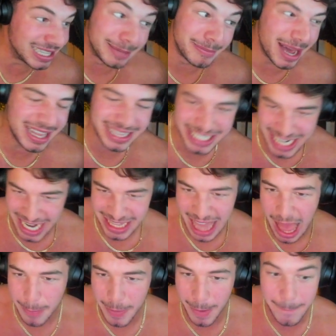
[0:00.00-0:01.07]
a month,
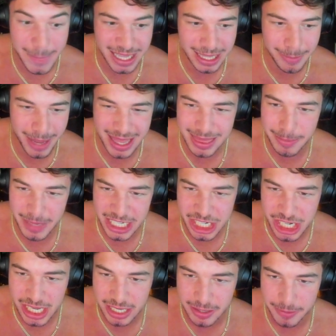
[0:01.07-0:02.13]
J-Lap. A mil a month,
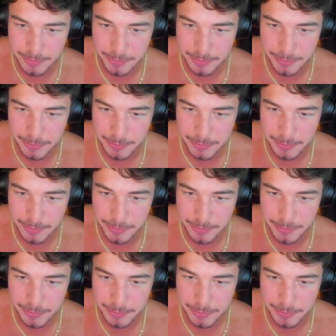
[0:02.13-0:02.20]
Mitchie.